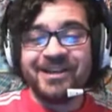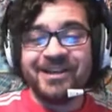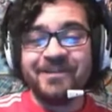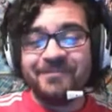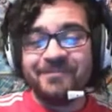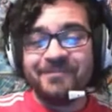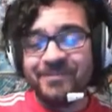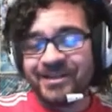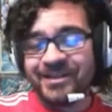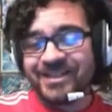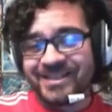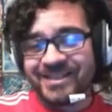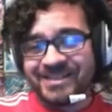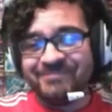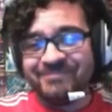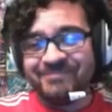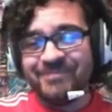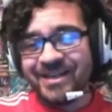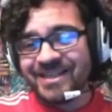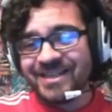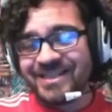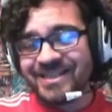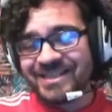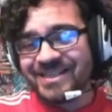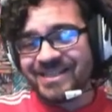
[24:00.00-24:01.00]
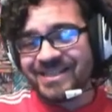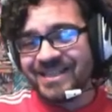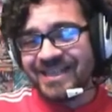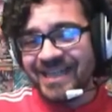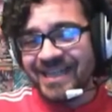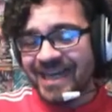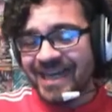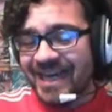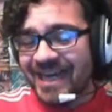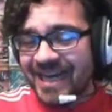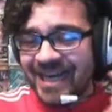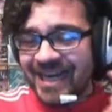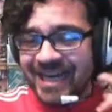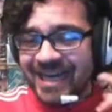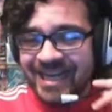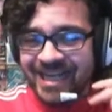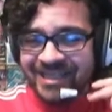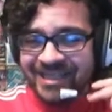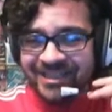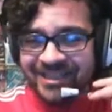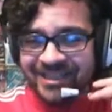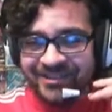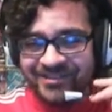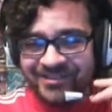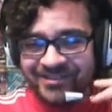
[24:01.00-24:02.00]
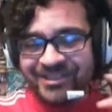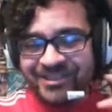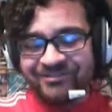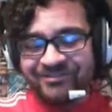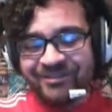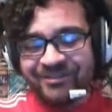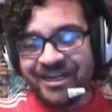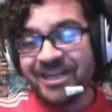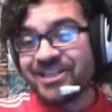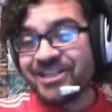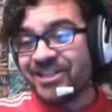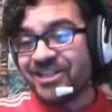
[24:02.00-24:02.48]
because he missed the Altered Creation.